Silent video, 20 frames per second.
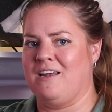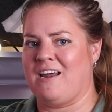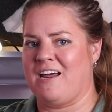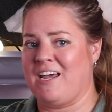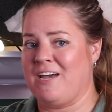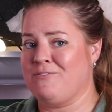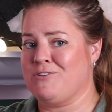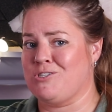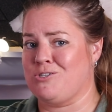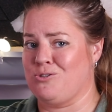and I
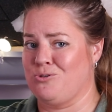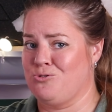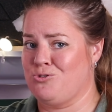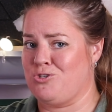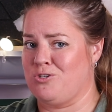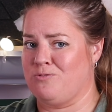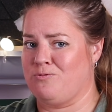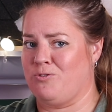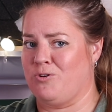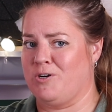have a
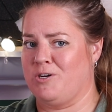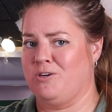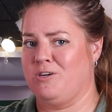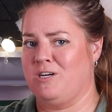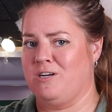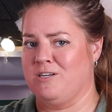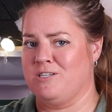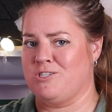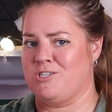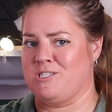solution for you
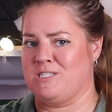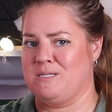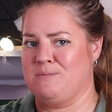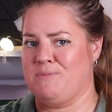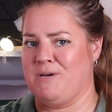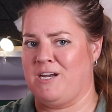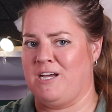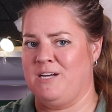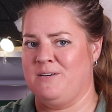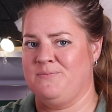here in just a
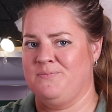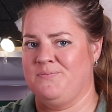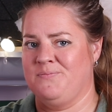minute.